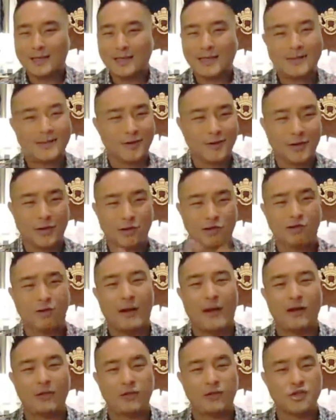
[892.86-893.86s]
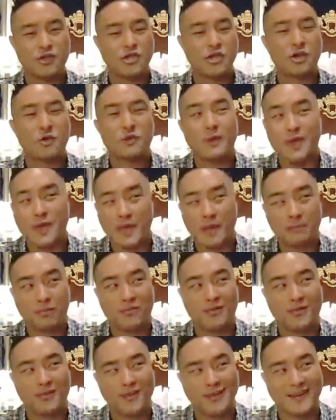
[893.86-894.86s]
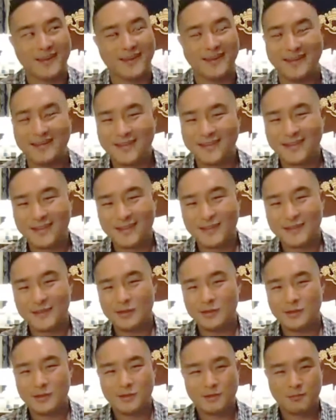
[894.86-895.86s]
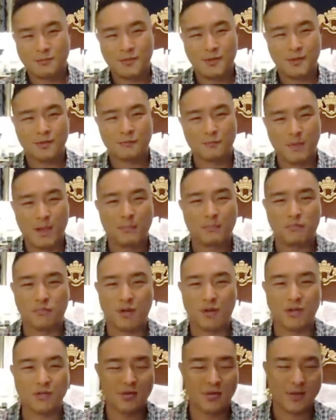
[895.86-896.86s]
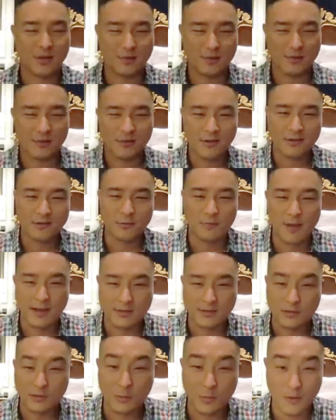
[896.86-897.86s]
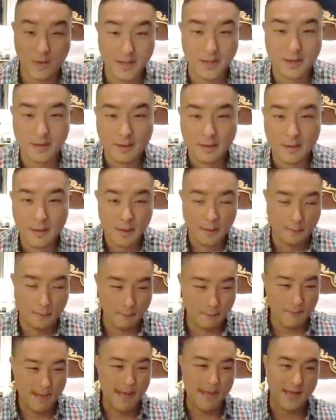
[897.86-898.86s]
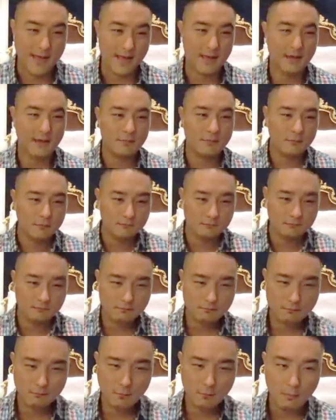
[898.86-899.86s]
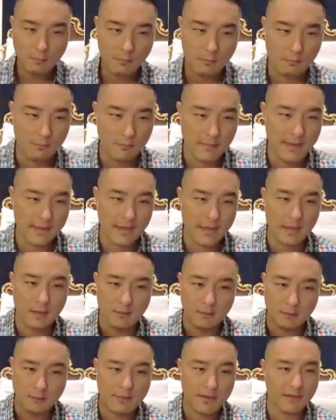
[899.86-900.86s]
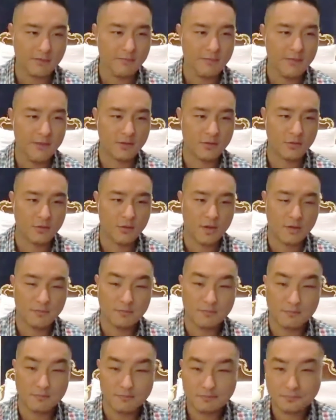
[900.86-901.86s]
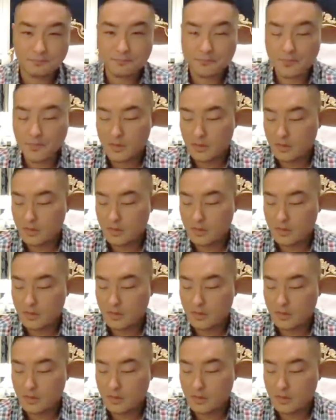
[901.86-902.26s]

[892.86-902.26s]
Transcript: I can hear the crowds cheering and applauding because my president is about to win. Mega, mega, big victory.